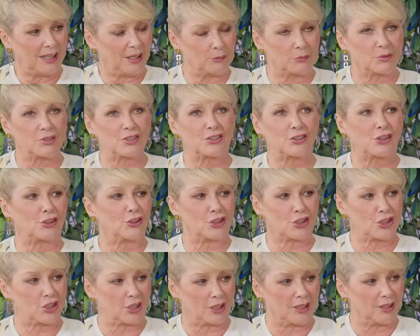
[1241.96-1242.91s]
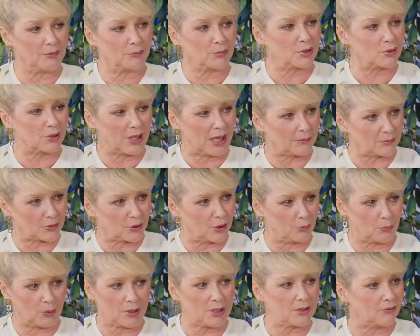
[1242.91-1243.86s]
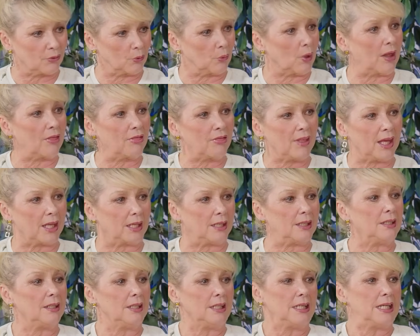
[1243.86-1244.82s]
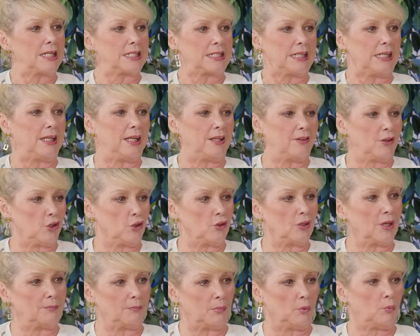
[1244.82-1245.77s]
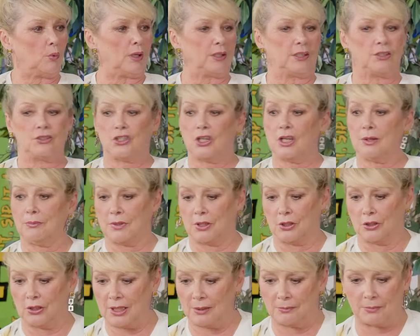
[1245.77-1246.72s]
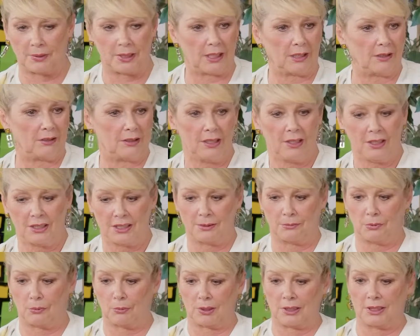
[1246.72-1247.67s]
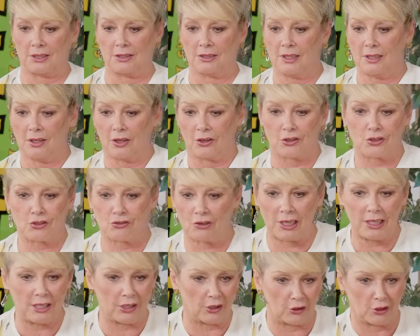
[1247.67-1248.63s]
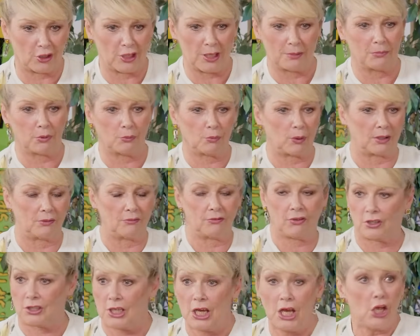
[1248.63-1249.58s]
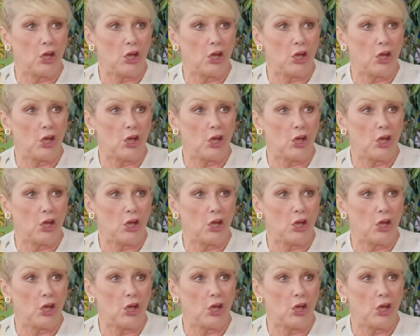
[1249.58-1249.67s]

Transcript: It was astonishing. It was absolutely wonderful. And then to hear that you're number one in Germany, you're number here, number one in Australia, you're number one in France.